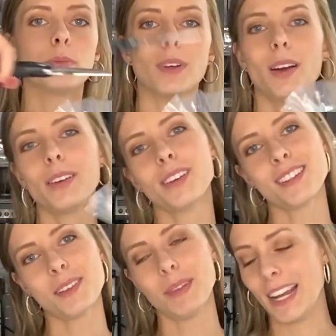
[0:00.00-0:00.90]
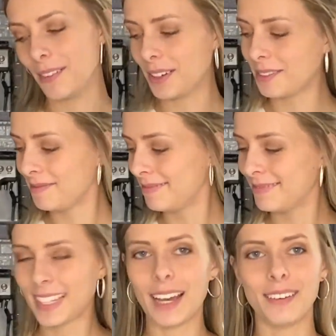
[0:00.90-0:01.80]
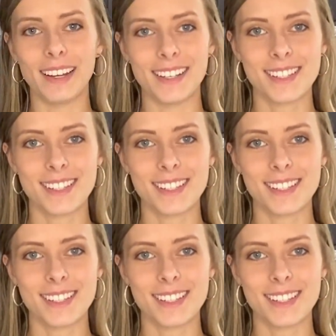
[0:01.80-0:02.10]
Oh, you can see me now. Oh, nice.